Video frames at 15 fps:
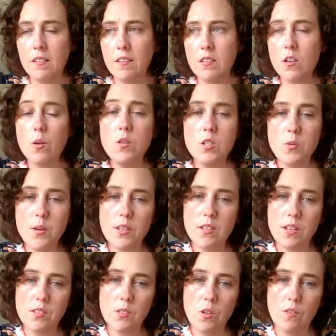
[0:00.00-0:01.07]
don't do
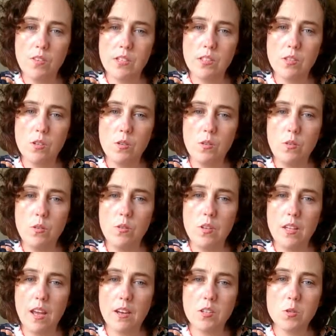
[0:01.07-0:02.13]
a service to
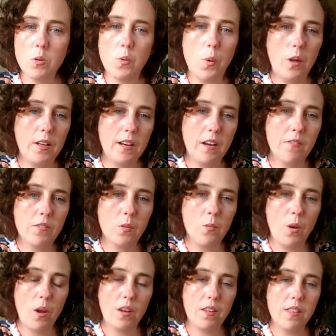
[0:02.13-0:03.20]
the actual quality of the
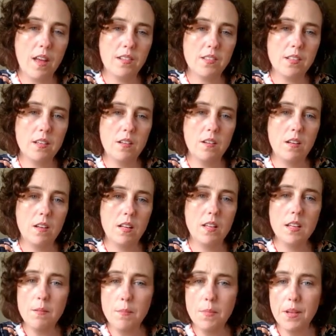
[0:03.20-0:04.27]
work that's in
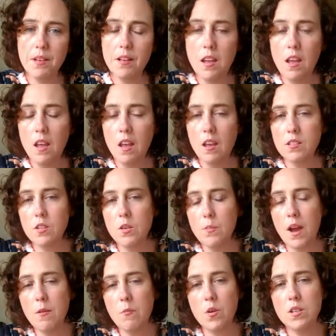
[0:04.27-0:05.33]
them. And so you
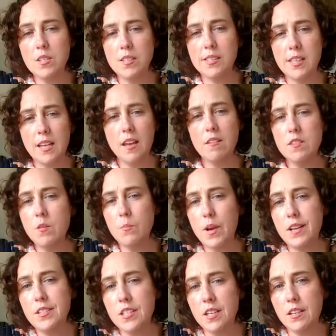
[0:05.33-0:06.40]
might want to see in your
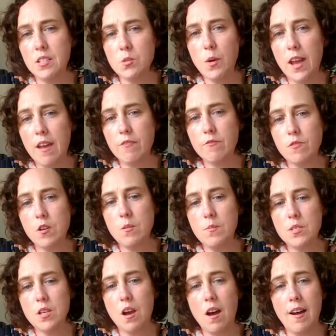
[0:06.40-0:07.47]
budget, do I have room
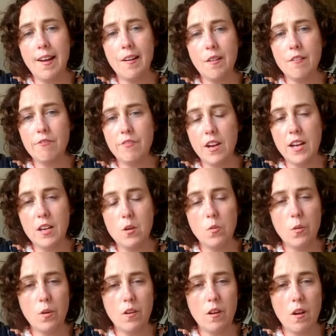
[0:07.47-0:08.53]
to hire a friend
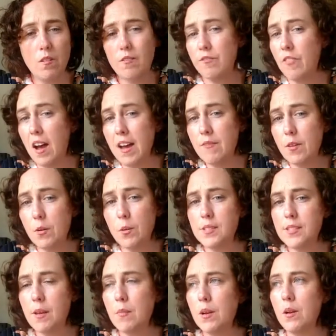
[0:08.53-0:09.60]
or on Fiverr or
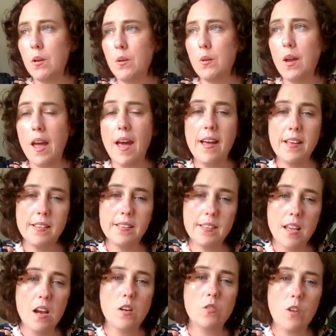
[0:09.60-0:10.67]
someone who has
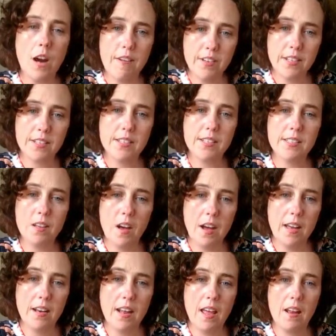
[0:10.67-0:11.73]
graphic
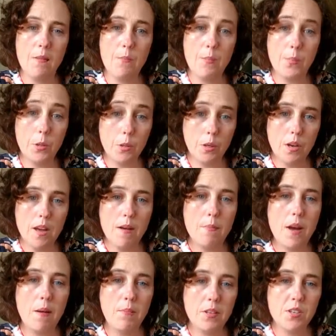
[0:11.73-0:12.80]
design and book
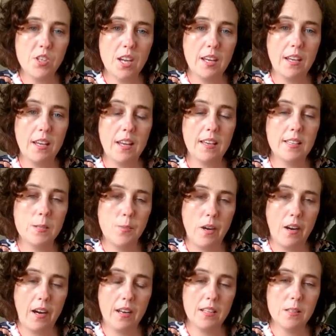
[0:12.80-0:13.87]
publishing
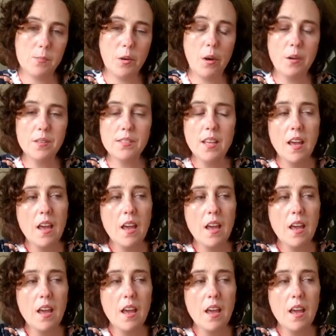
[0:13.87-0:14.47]
experience? Because